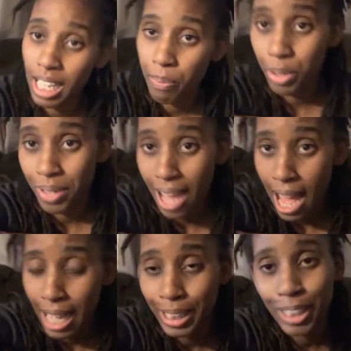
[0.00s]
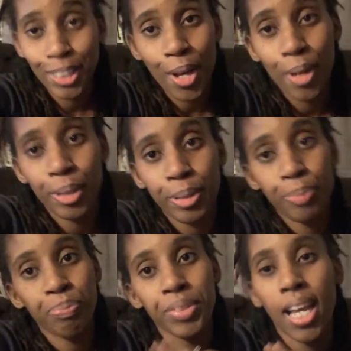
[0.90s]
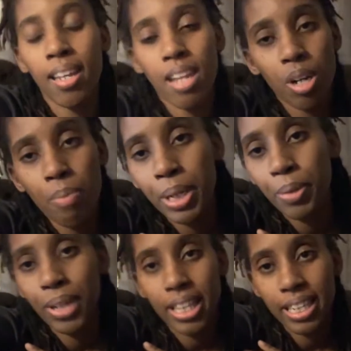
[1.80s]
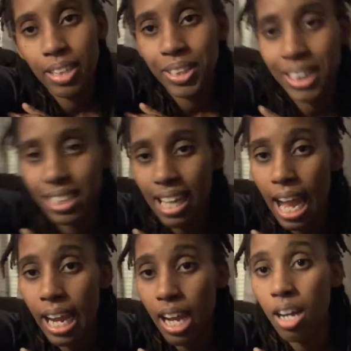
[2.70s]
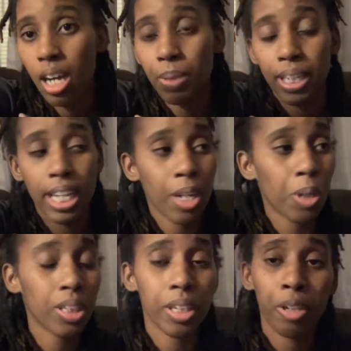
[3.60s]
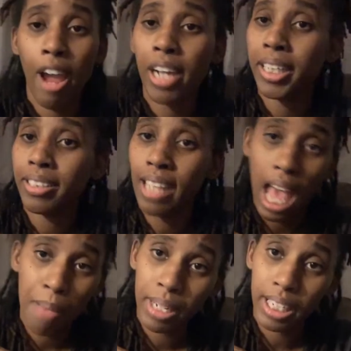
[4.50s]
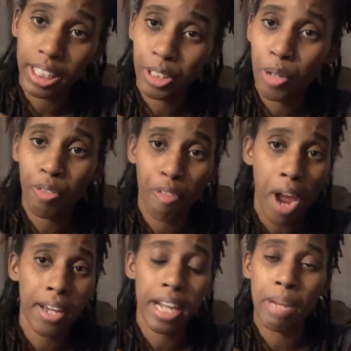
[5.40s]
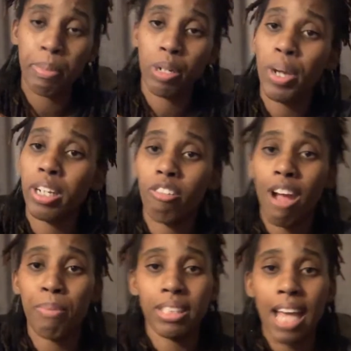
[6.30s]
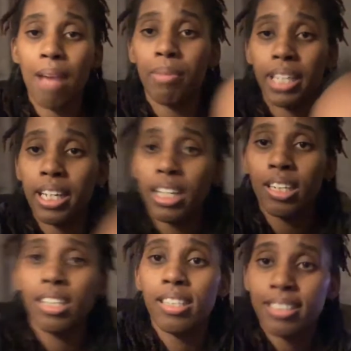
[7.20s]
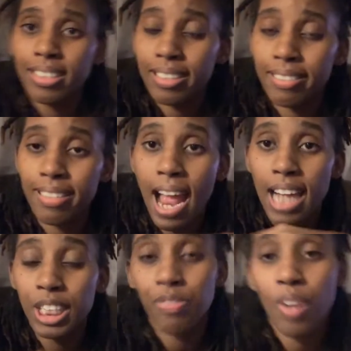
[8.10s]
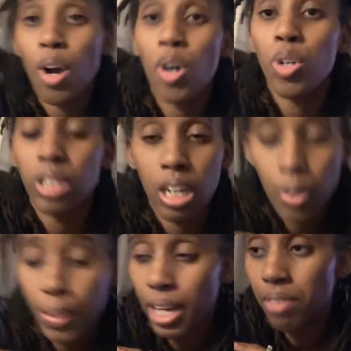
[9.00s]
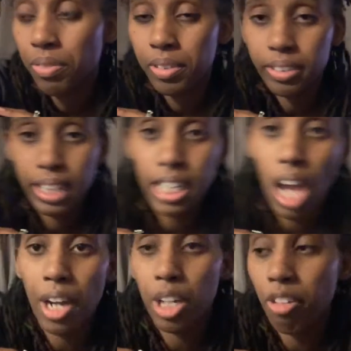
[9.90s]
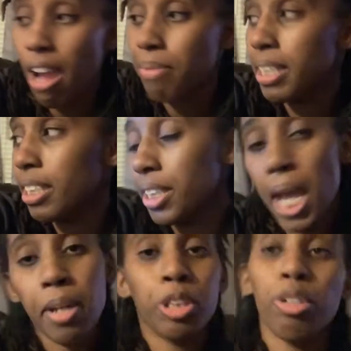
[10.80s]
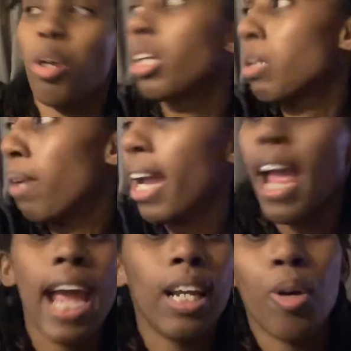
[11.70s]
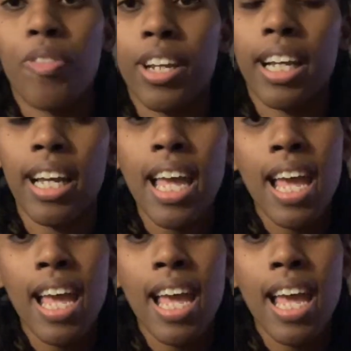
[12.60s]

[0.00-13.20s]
up, you guys? So, I'm gonna be doing nothing else tonight. Um, The kiddos gonna grab their tablet because, you know, Friday they be quick to grab a tablet slash phone or whatever. Keanu grabbed his game controller. He playing Halo over there.